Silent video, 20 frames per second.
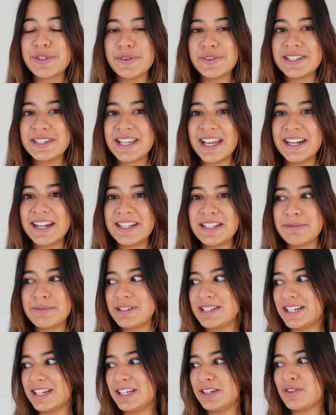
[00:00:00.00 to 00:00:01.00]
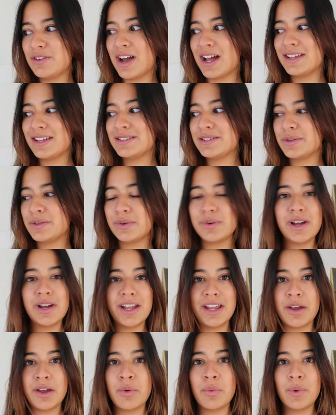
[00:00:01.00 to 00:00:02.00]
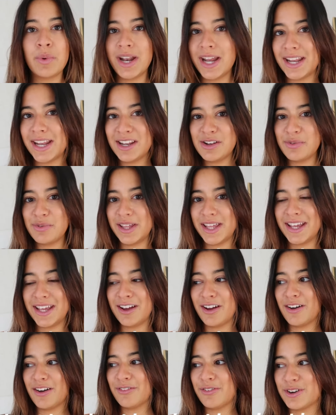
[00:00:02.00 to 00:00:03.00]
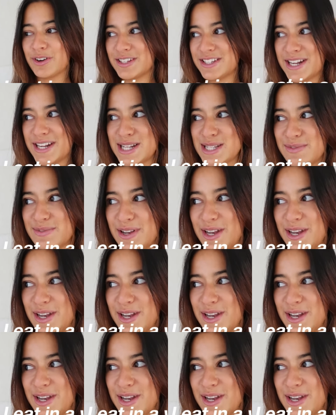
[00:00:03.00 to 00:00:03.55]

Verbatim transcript: so excited to be taking you guys through a what I eat in a week for today's